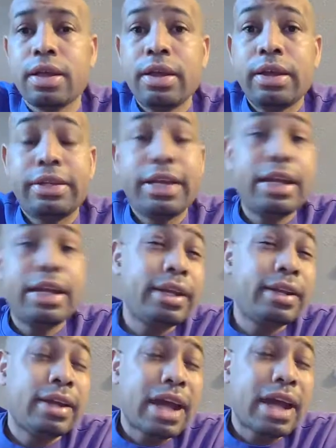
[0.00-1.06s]
Then
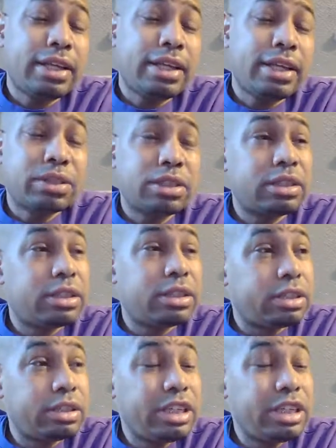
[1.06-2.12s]
I think I was listening to
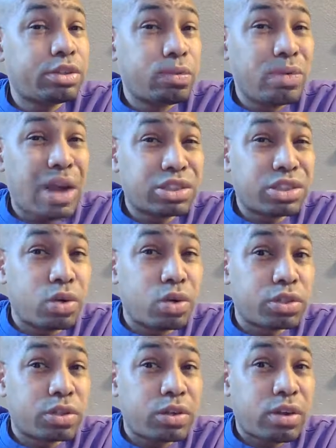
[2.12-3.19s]
either Watch
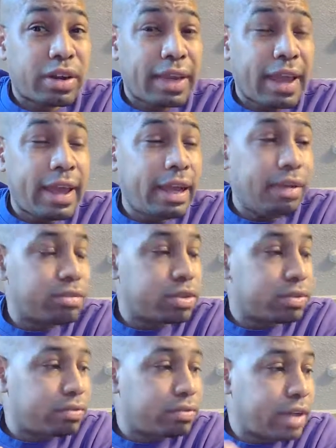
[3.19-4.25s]
Culture or Games
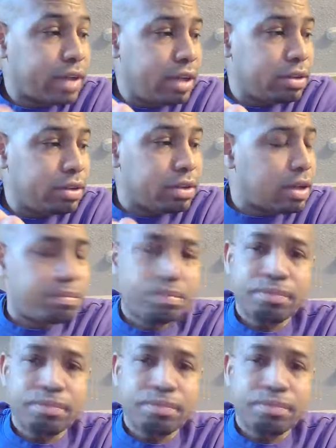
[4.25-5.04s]
something.